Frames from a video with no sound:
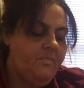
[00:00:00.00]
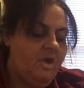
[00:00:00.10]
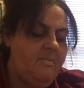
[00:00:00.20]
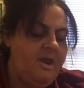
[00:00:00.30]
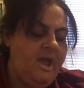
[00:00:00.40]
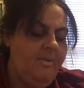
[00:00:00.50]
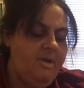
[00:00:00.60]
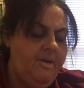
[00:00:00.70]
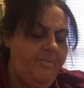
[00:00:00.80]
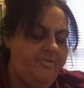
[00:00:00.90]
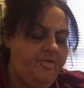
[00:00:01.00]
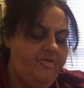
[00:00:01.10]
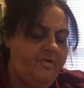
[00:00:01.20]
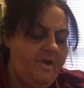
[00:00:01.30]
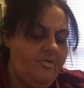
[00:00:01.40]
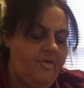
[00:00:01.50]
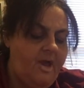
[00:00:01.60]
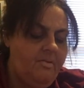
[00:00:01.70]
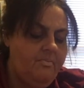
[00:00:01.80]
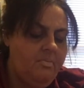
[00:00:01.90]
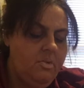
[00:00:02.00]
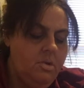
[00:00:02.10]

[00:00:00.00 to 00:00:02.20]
come on, I hate when you put these stickers on them.